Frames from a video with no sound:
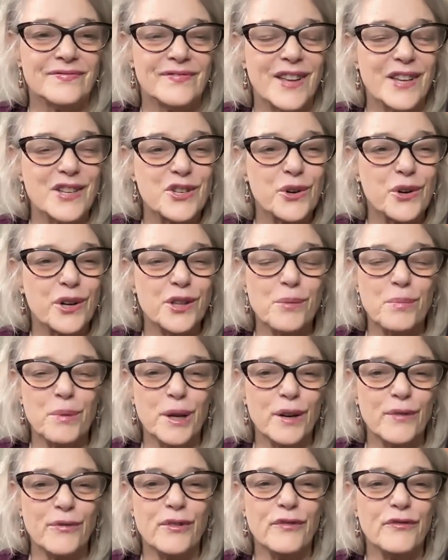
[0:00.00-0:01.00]
Enjoy the
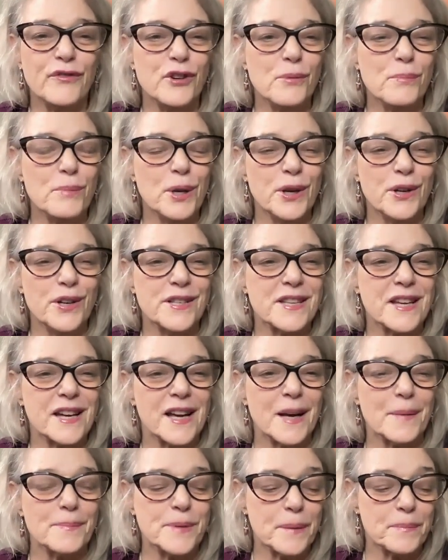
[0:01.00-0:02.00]
beautiful full moon as it
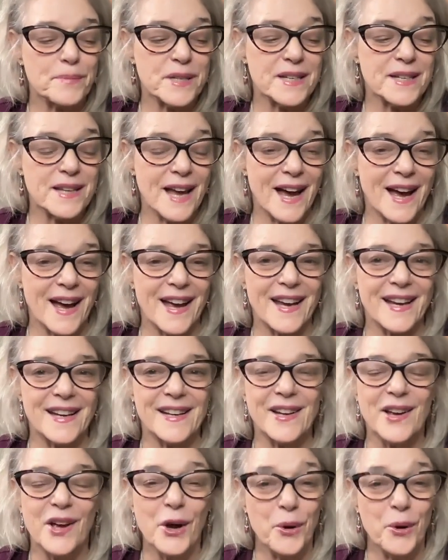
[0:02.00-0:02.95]
comes up tonight.